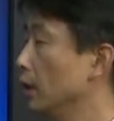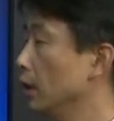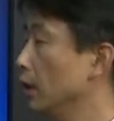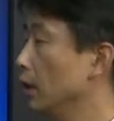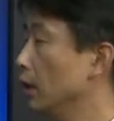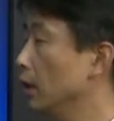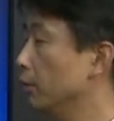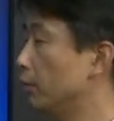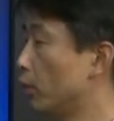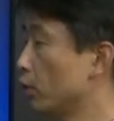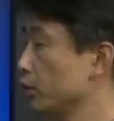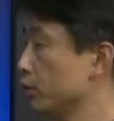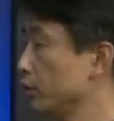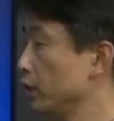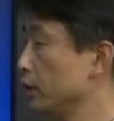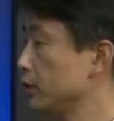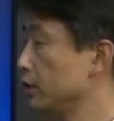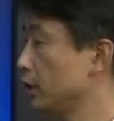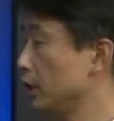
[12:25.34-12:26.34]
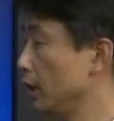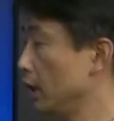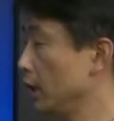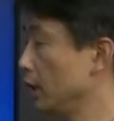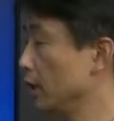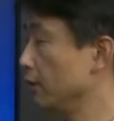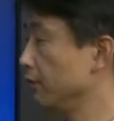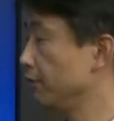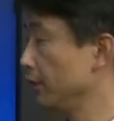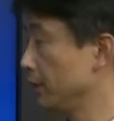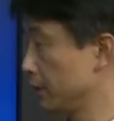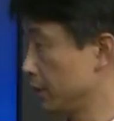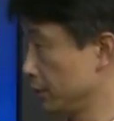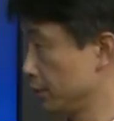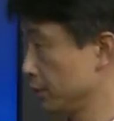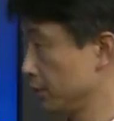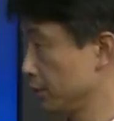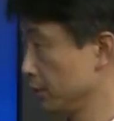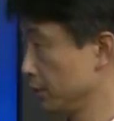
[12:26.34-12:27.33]
Abortion is killing a
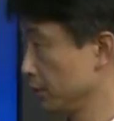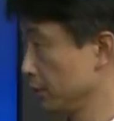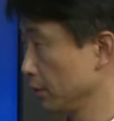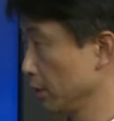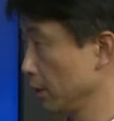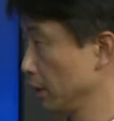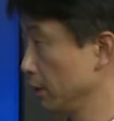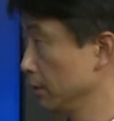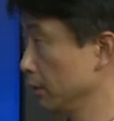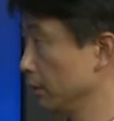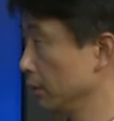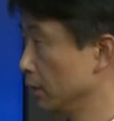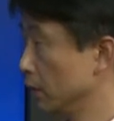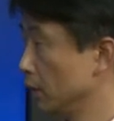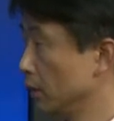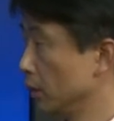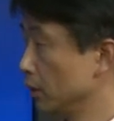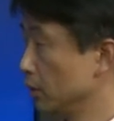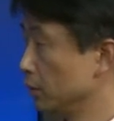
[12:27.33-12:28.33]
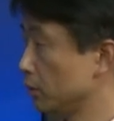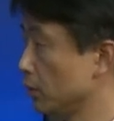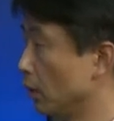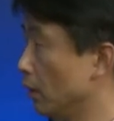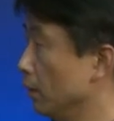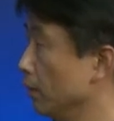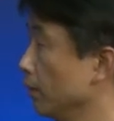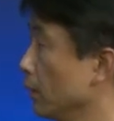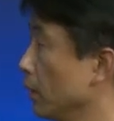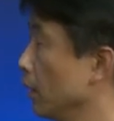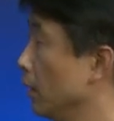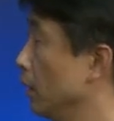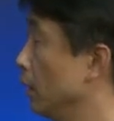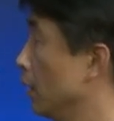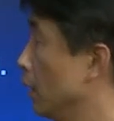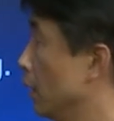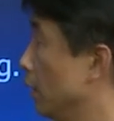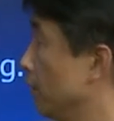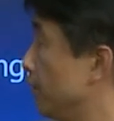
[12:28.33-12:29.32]
fetus. Okay? So,
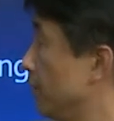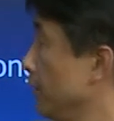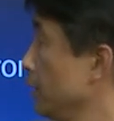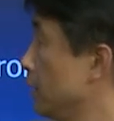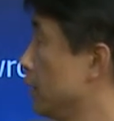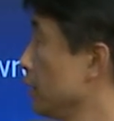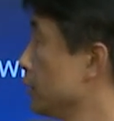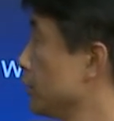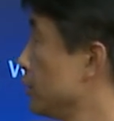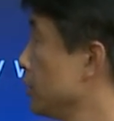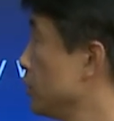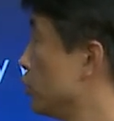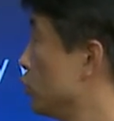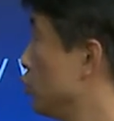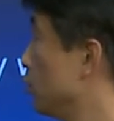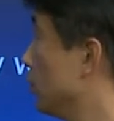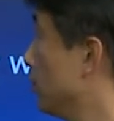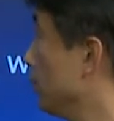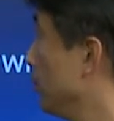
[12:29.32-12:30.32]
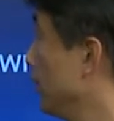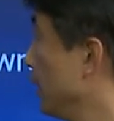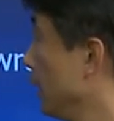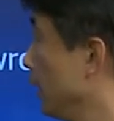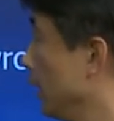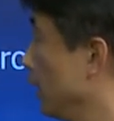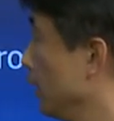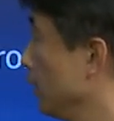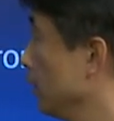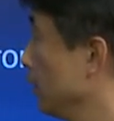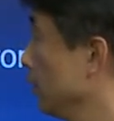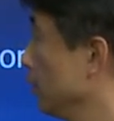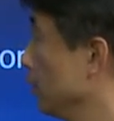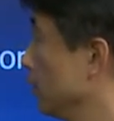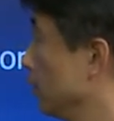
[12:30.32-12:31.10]
a fetus is human being.